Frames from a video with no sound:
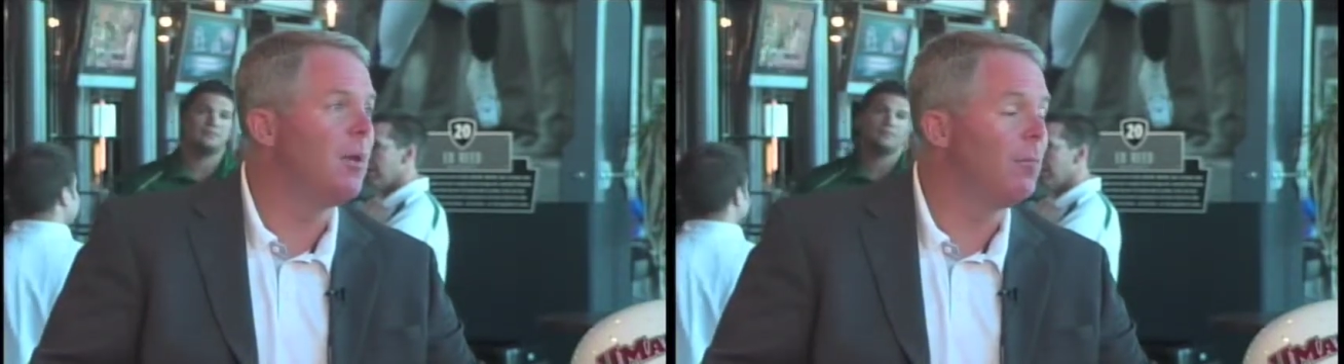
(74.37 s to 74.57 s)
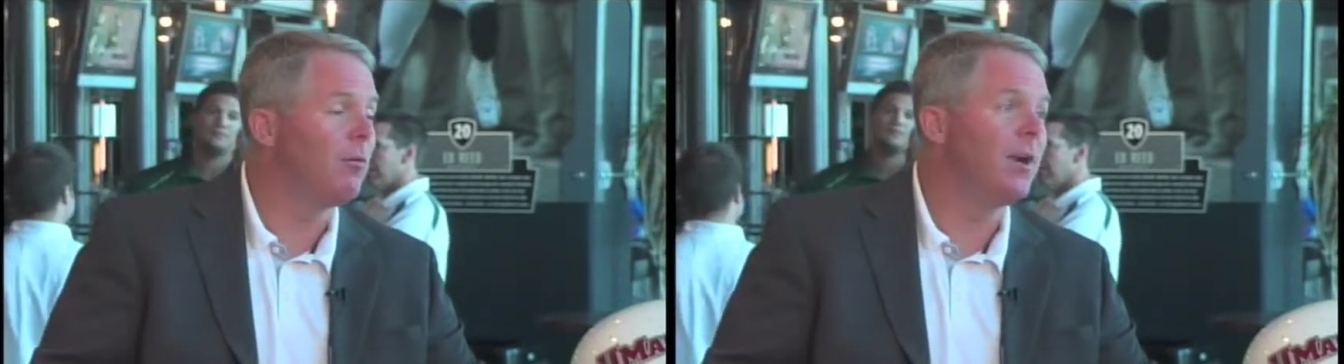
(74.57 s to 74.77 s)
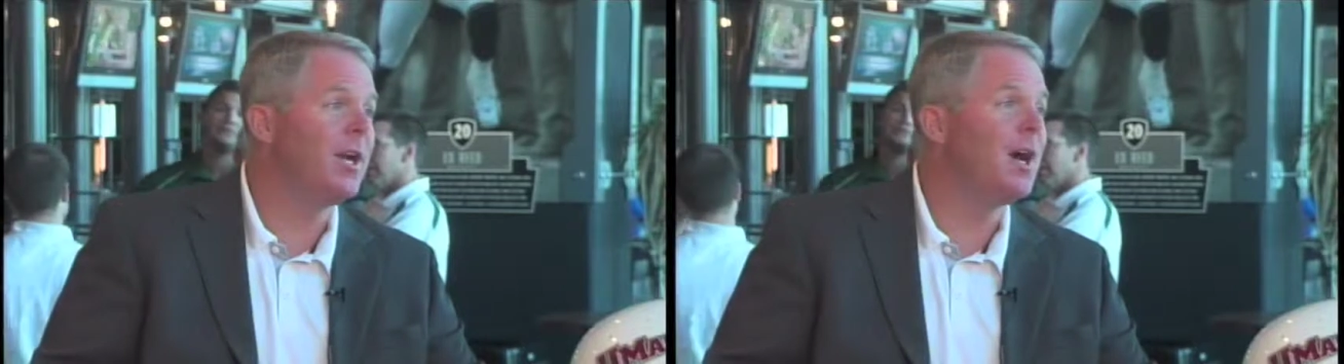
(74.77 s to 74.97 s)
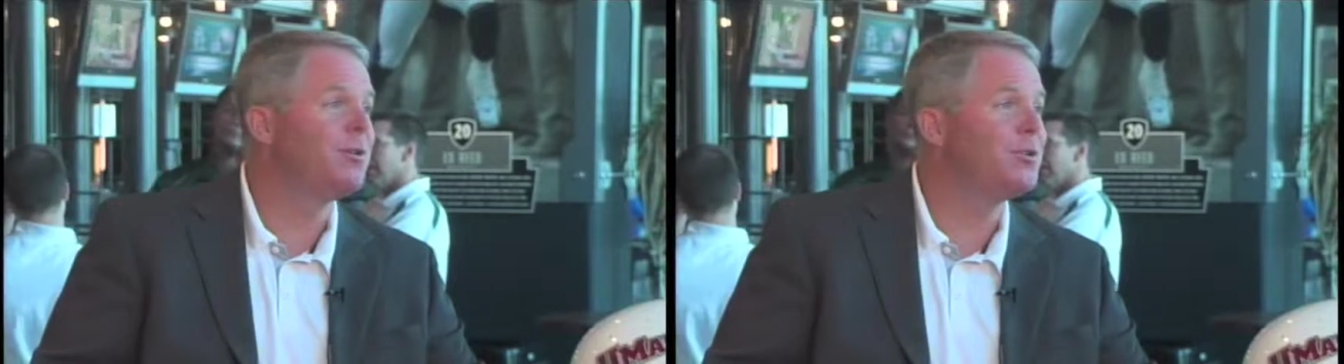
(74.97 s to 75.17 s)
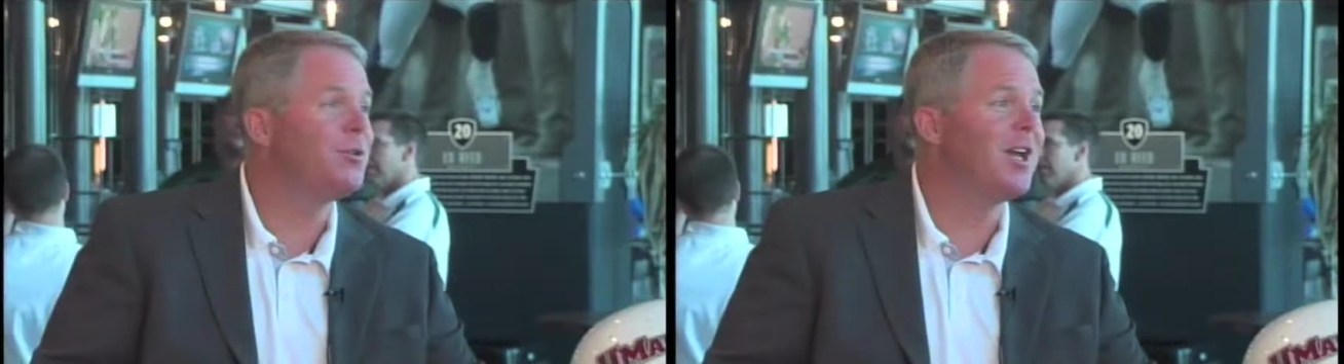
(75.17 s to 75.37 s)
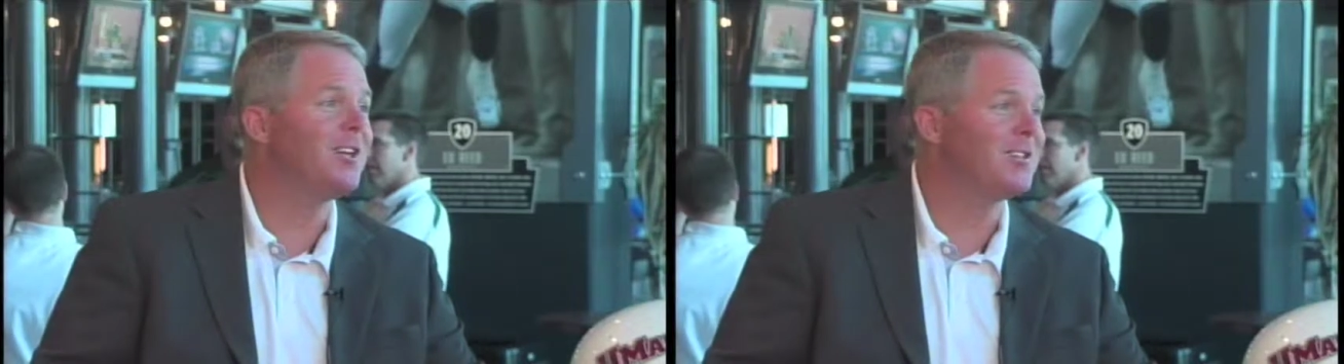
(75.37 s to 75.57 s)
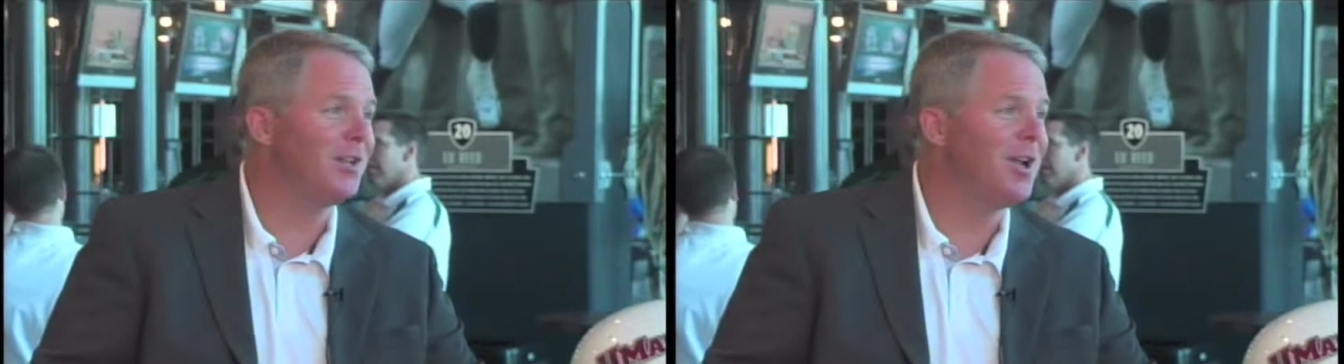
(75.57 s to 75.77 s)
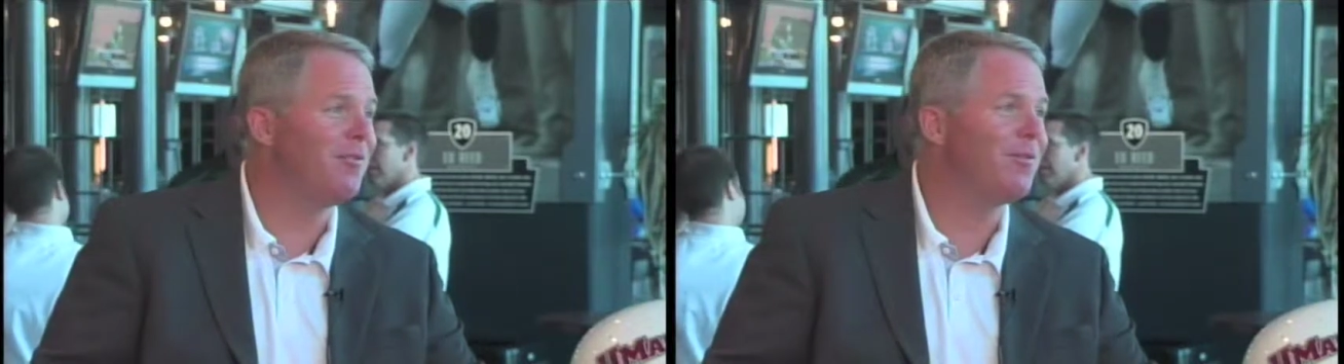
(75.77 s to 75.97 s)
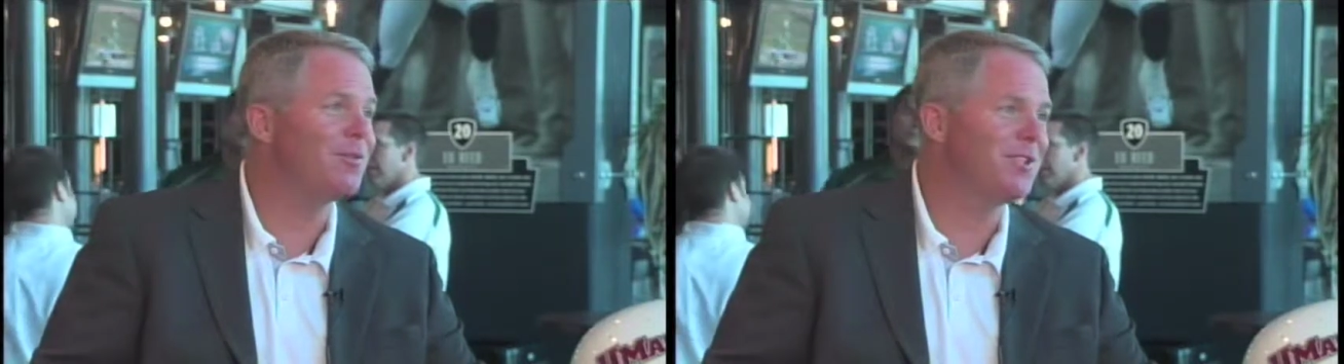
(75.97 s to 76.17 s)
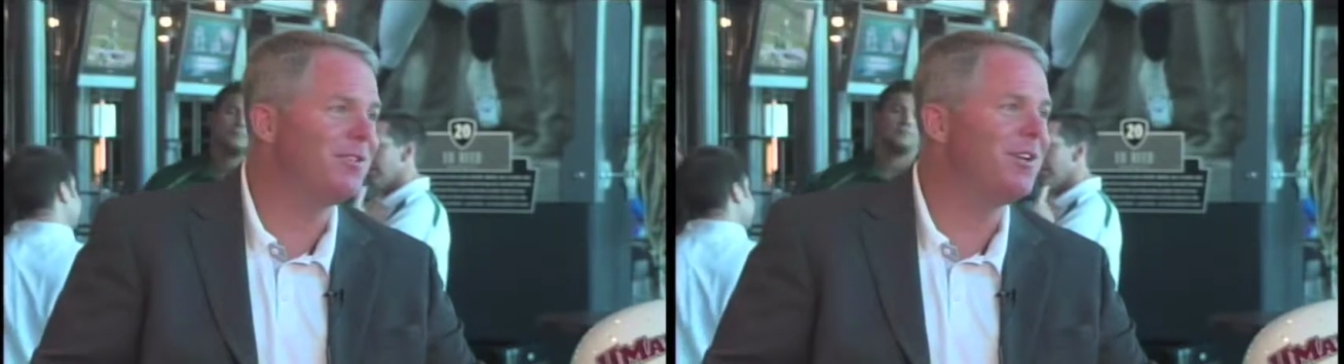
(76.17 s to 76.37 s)
But right now it's 2011. We're
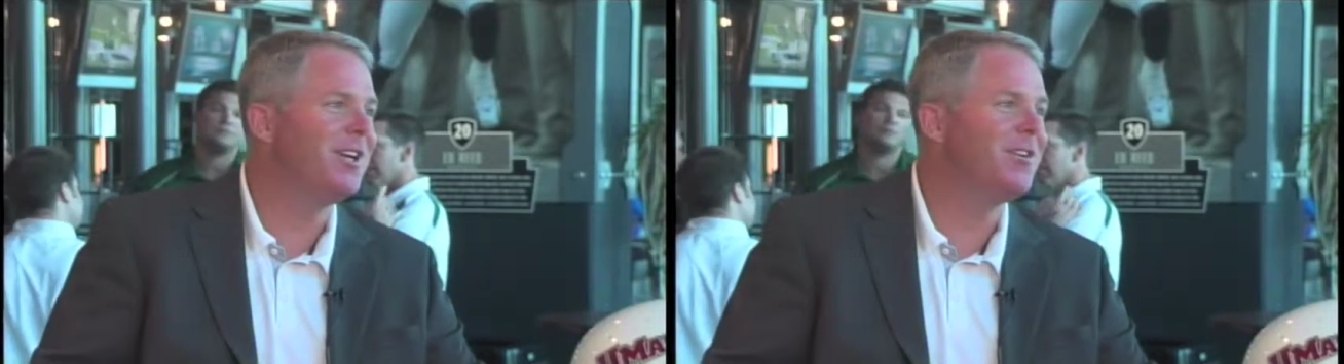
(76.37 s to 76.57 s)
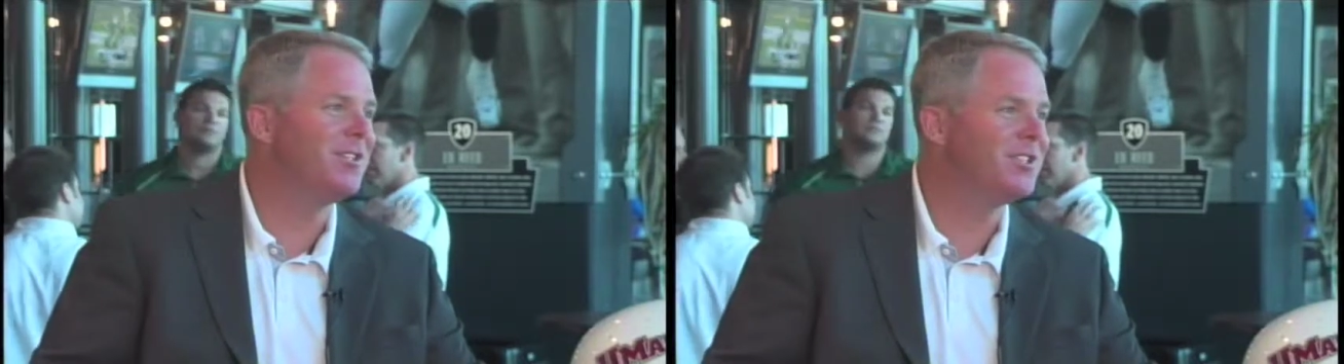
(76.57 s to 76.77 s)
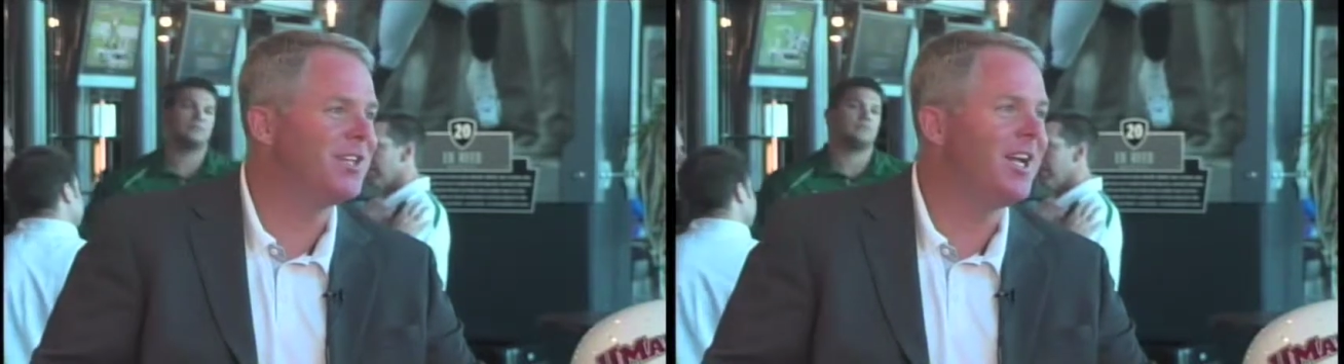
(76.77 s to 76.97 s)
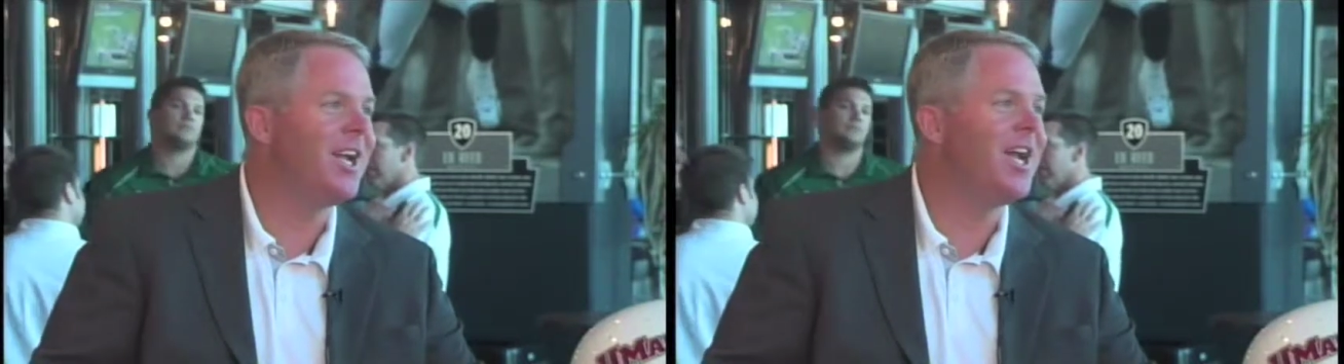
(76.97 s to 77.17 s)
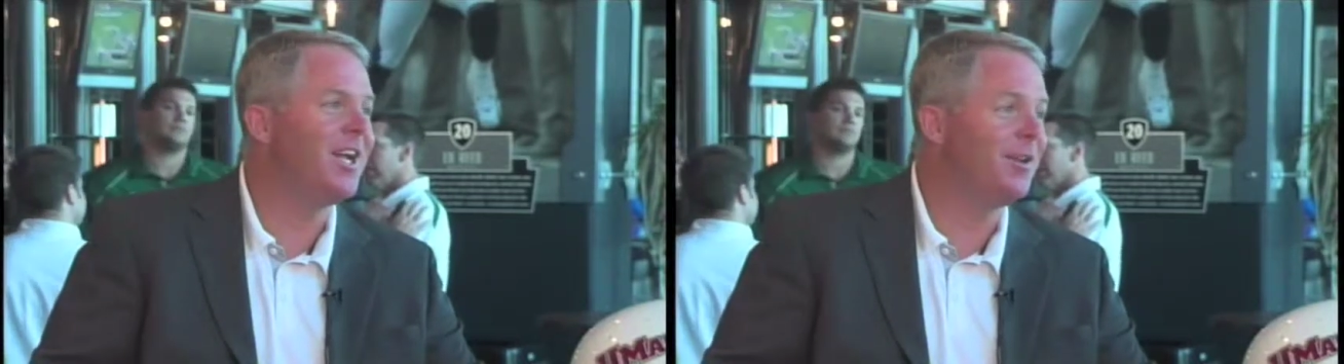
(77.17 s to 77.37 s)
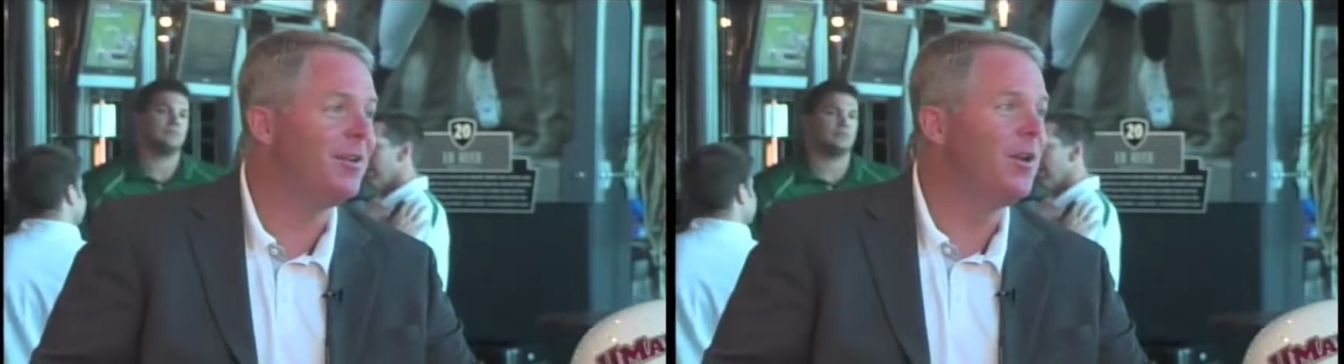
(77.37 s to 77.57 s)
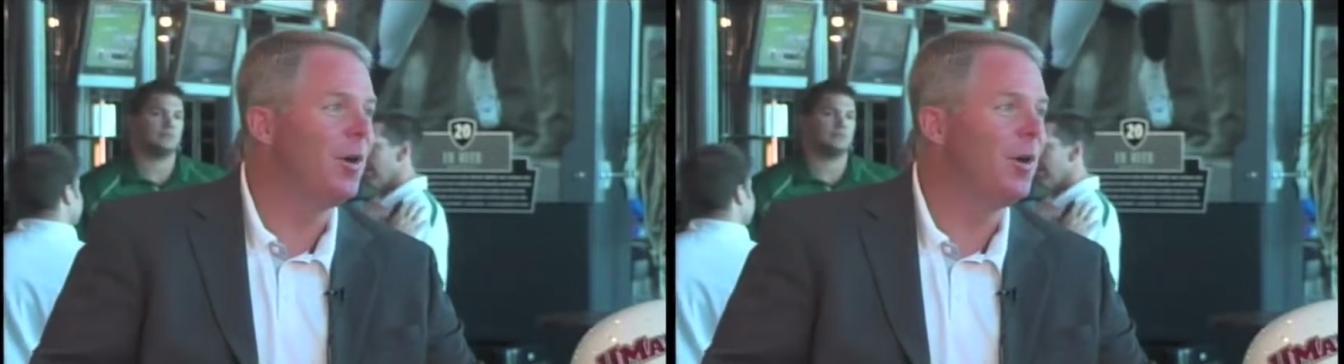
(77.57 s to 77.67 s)
sitting right here in the CAA, and